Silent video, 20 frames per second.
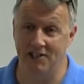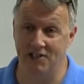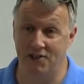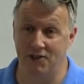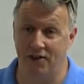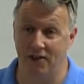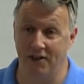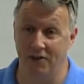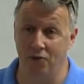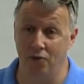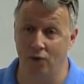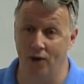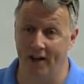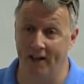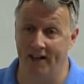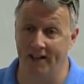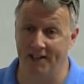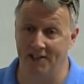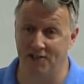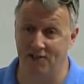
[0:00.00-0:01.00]
started
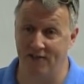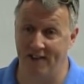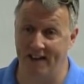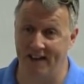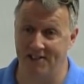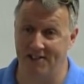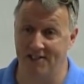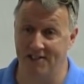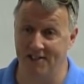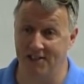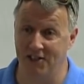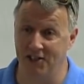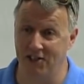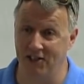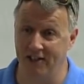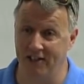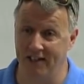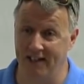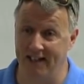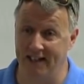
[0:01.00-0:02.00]
running as fast as he
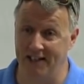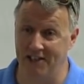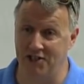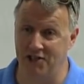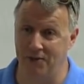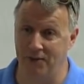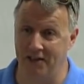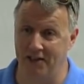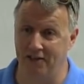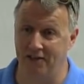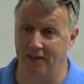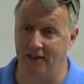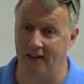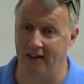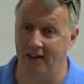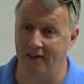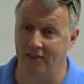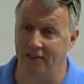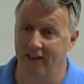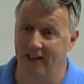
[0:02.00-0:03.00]
could at age
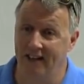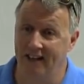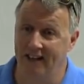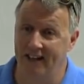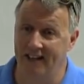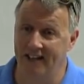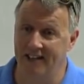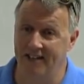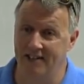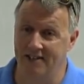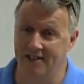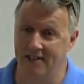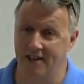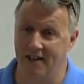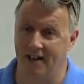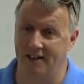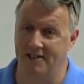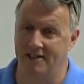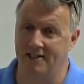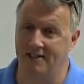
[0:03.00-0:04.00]
25, and he has
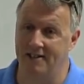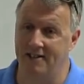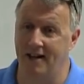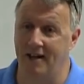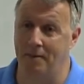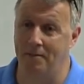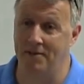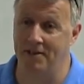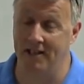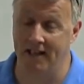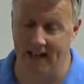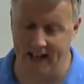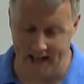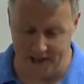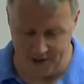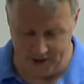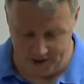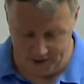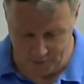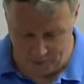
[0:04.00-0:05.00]
not stopped to
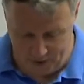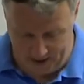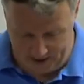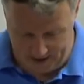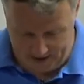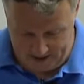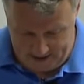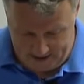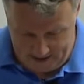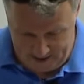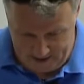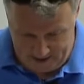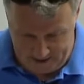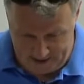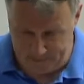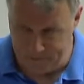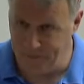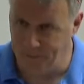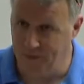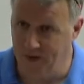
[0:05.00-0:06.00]
catch his breath
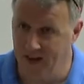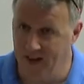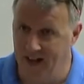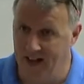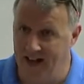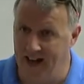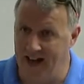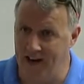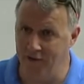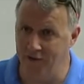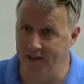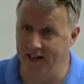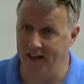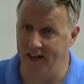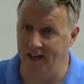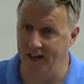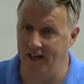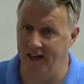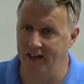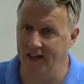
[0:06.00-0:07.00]
since. Every
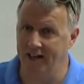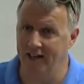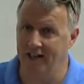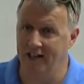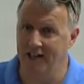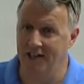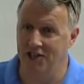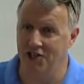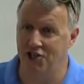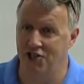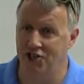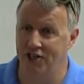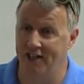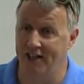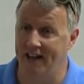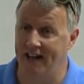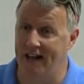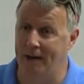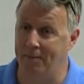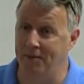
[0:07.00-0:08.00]
day,
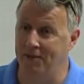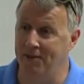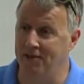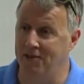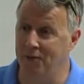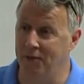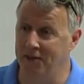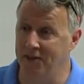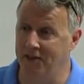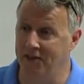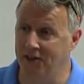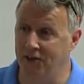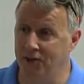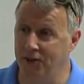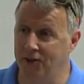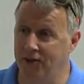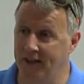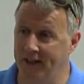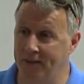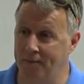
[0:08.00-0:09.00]
shit happens within the
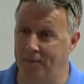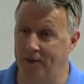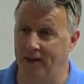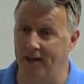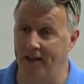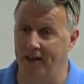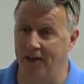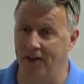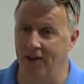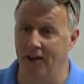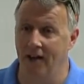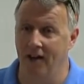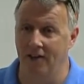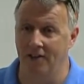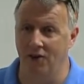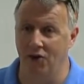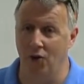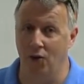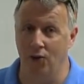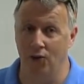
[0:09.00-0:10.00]
Google empire
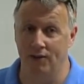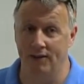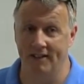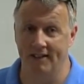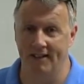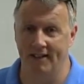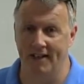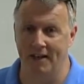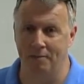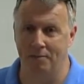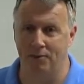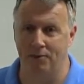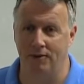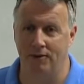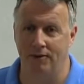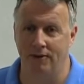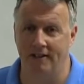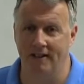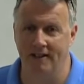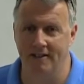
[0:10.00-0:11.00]
that only the
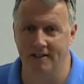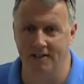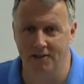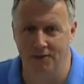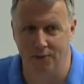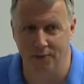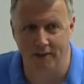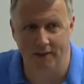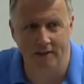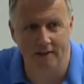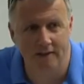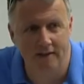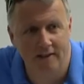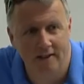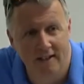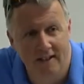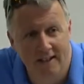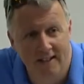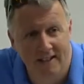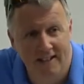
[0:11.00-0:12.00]
emperor can deal with,
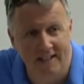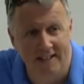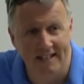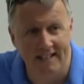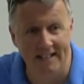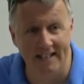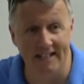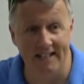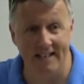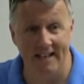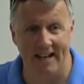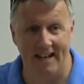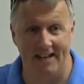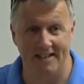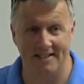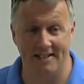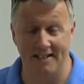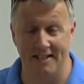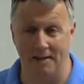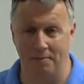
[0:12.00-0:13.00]
and he,
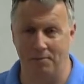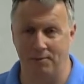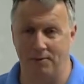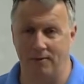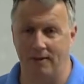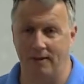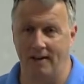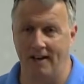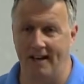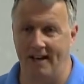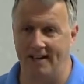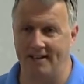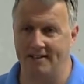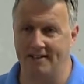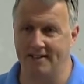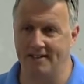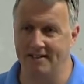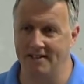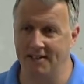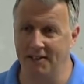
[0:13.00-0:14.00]
as the emperor, has
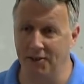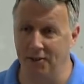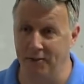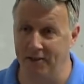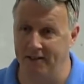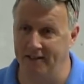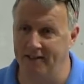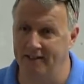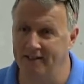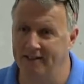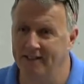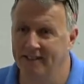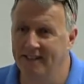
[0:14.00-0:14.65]
to deal with it.